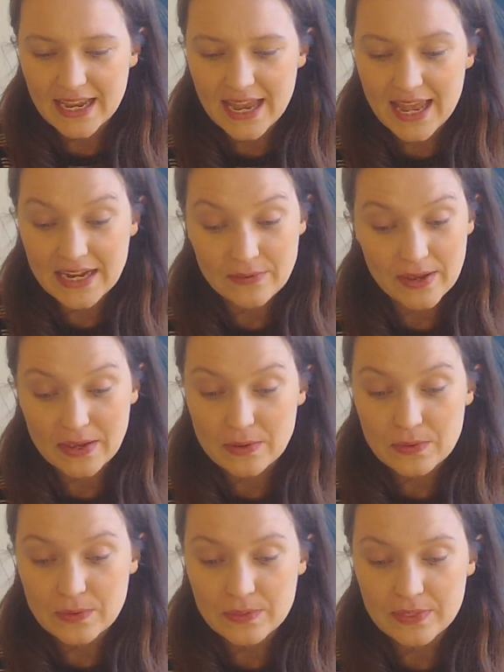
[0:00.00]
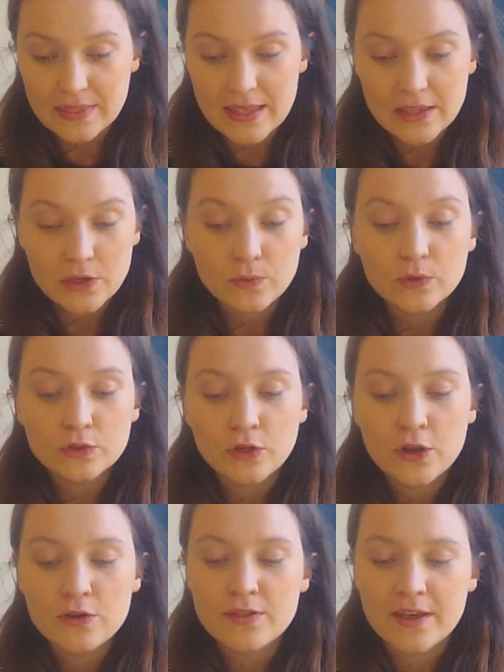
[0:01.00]
Anyway, you will
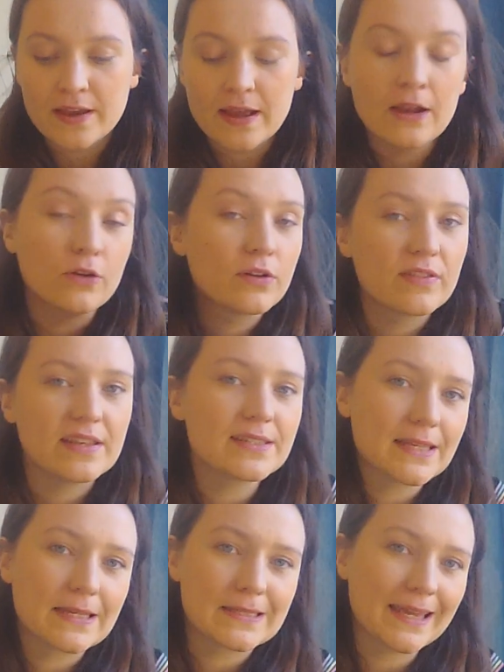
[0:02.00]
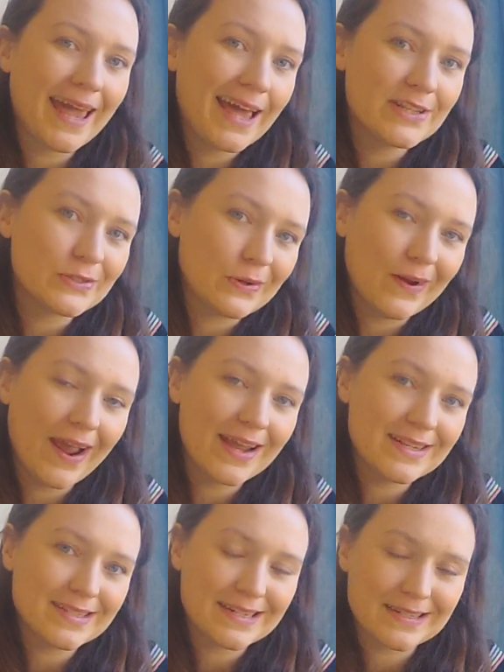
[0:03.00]
know that a lot of these things are
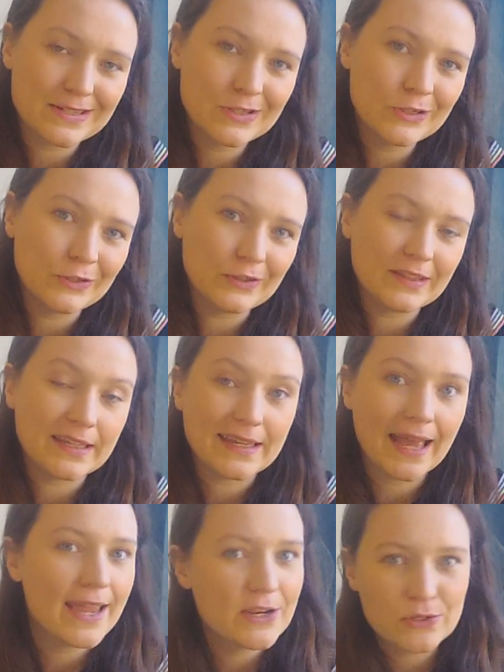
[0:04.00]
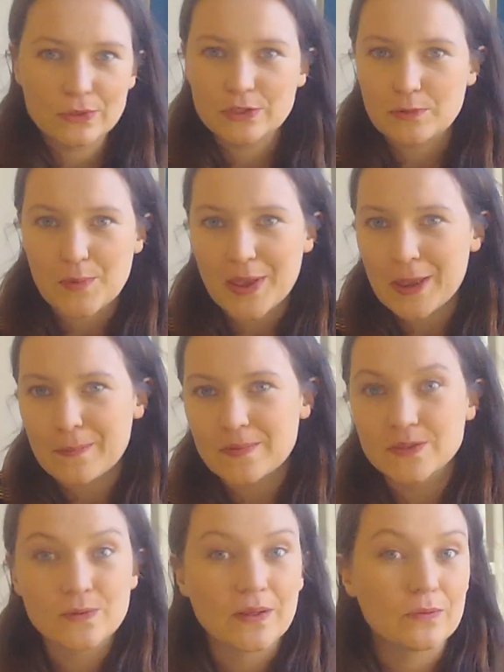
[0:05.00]
categorised into the age-old debate
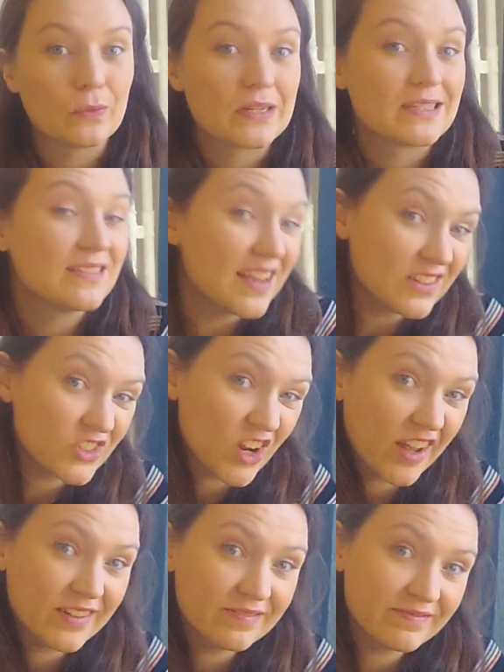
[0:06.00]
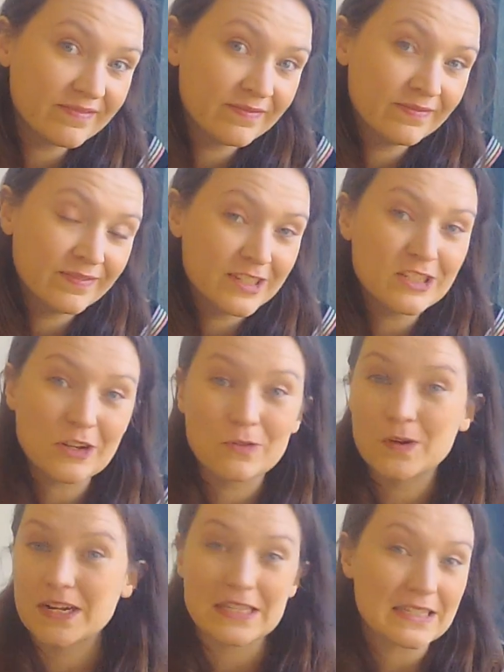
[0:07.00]
between what is nature, so
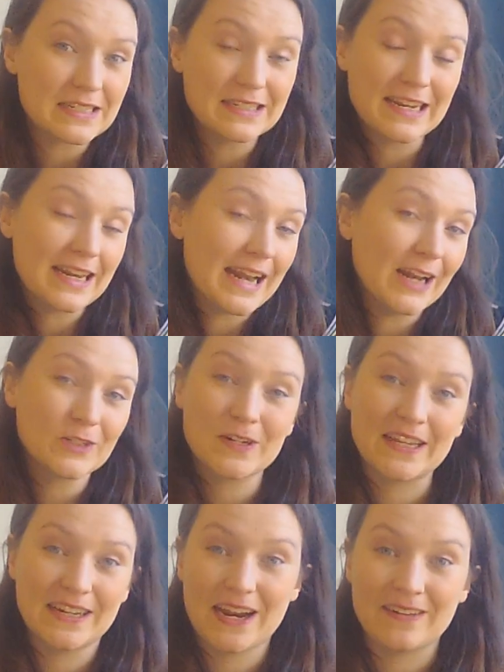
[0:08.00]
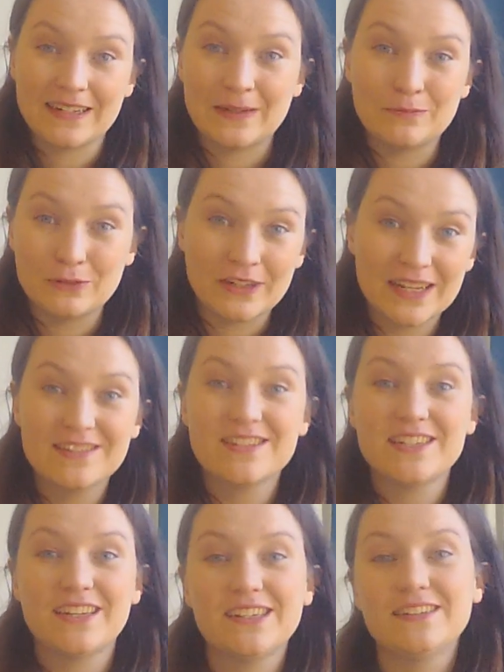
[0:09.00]
what is naturally inherently born into
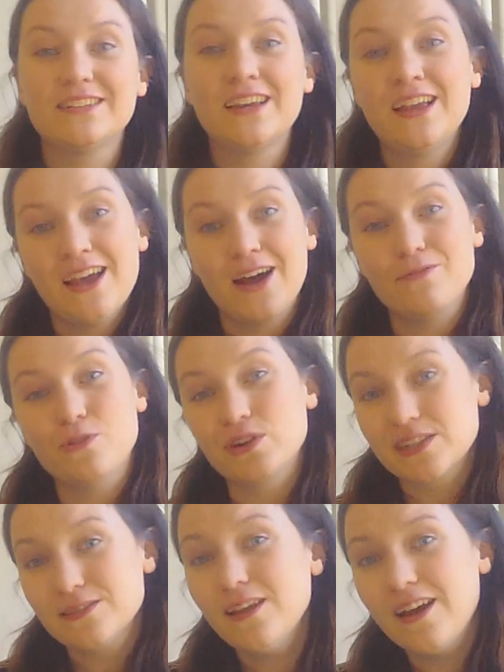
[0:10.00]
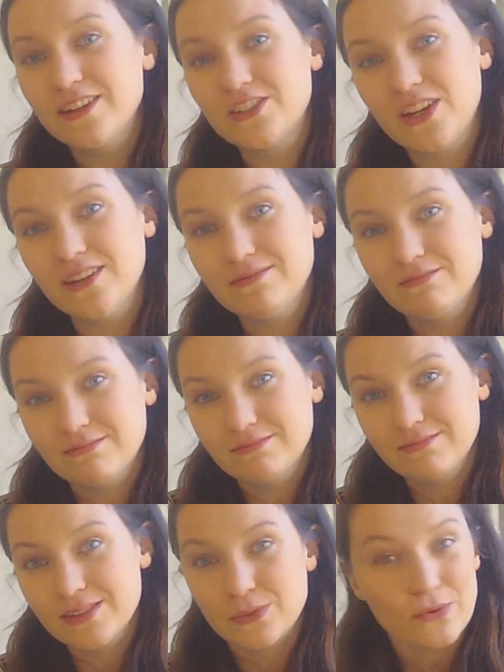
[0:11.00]
you, and what is nurture.
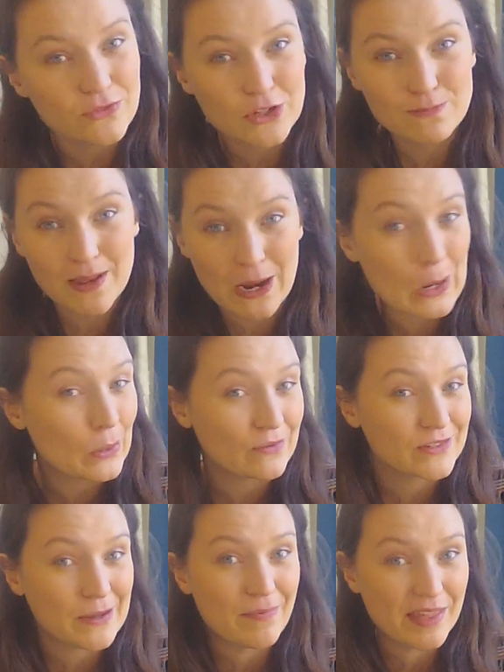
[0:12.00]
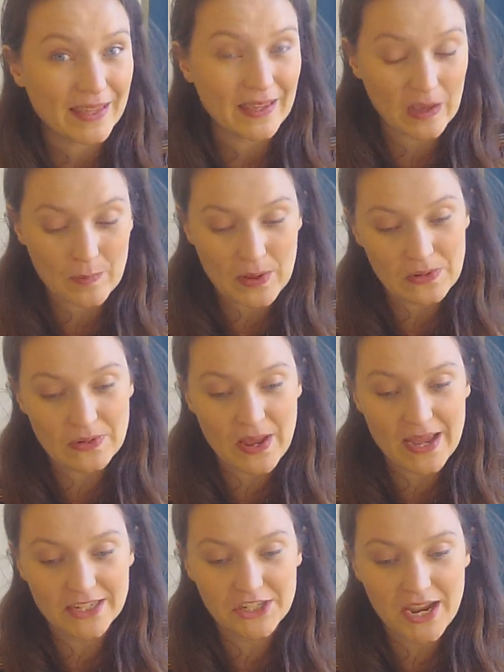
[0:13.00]
So we've just spent a lot of time thinking about
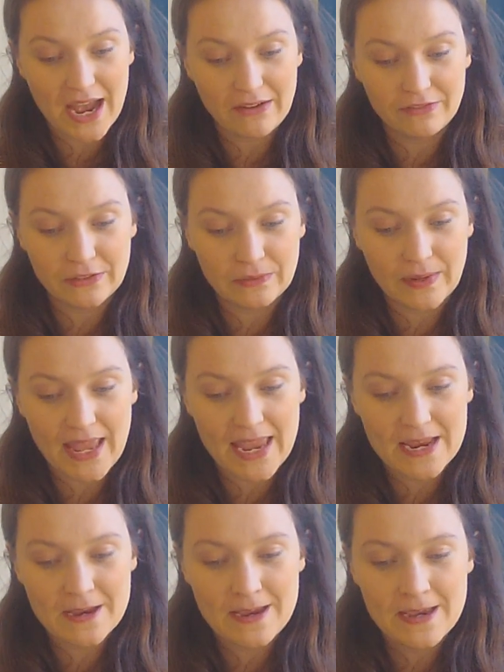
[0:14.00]
nurture, haven't we?